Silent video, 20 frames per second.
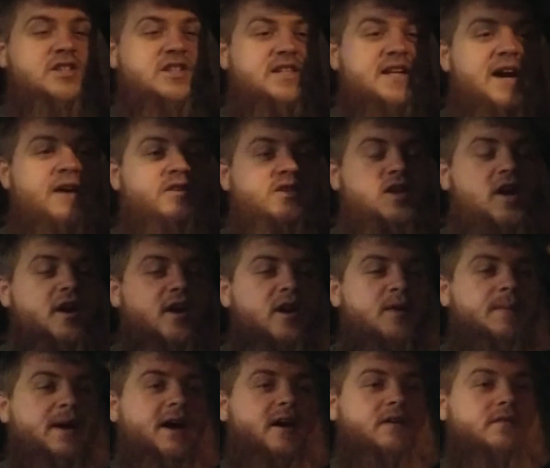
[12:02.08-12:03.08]
as I was talking
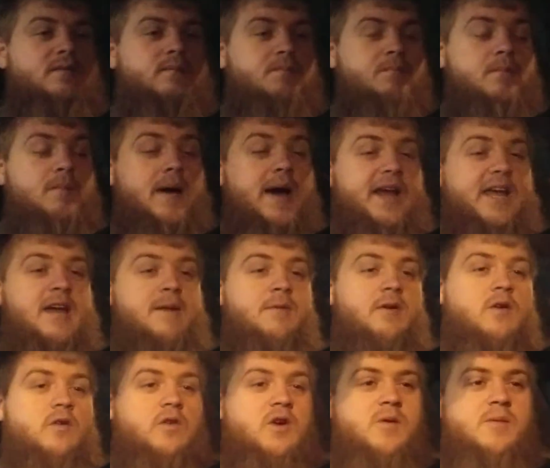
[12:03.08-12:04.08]
about My
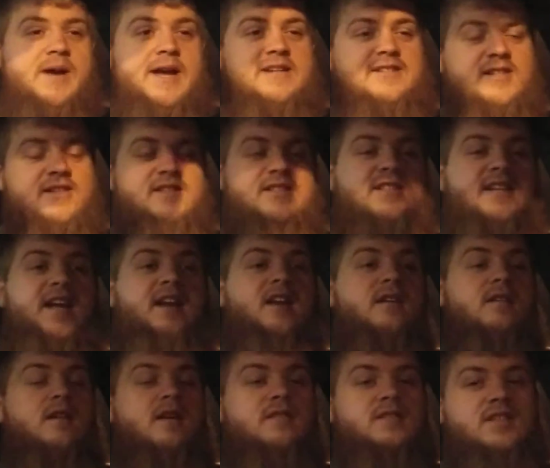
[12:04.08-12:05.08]
Chemical Romance and
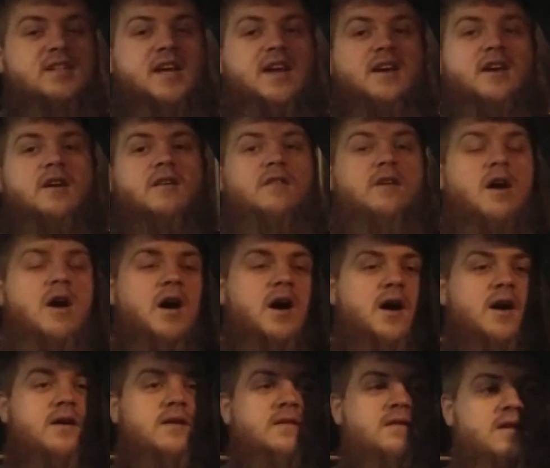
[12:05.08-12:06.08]
seeing
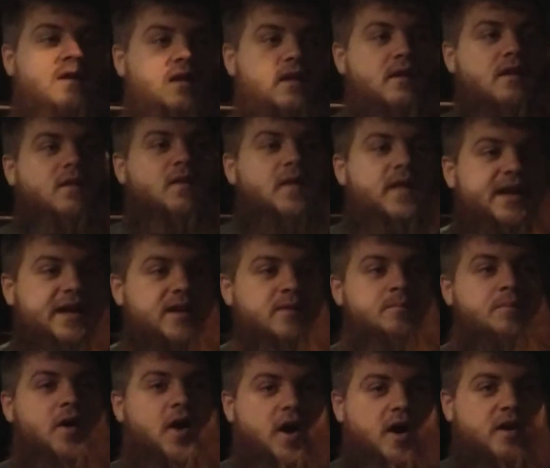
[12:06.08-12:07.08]

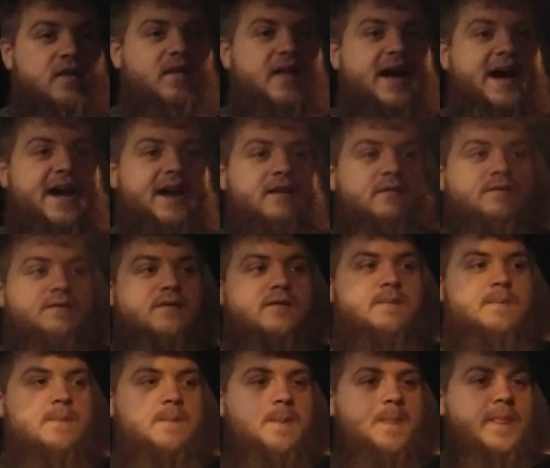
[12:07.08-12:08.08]
Linkin Park live,
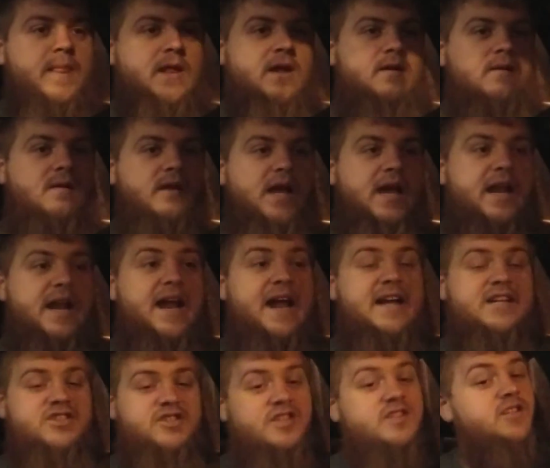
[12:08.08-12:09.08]
and I
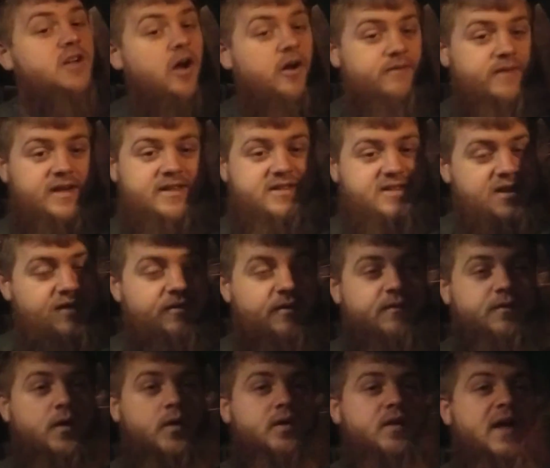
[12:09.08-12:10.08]
actually saw Avenged
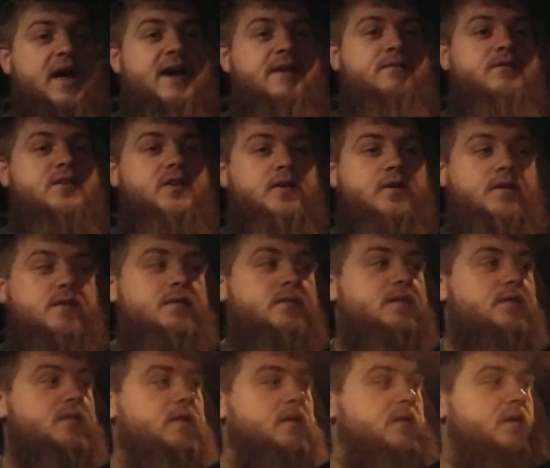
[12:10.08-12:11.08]
Sevenfold live too
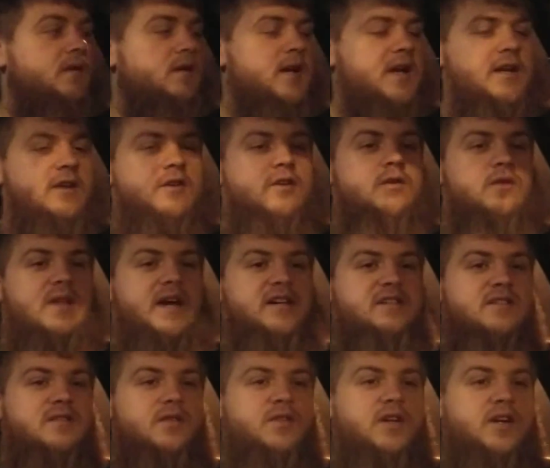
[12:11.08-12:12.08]
in
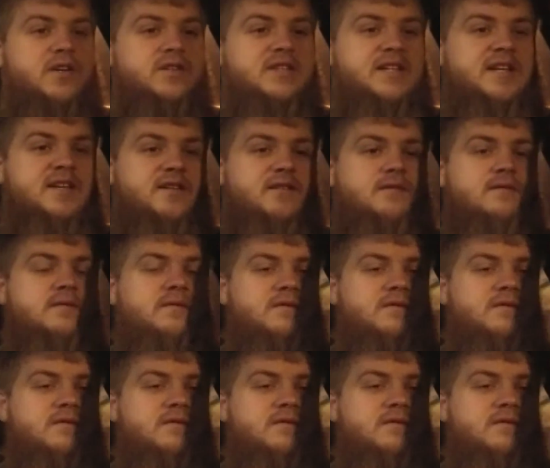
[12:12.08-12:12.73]
2013.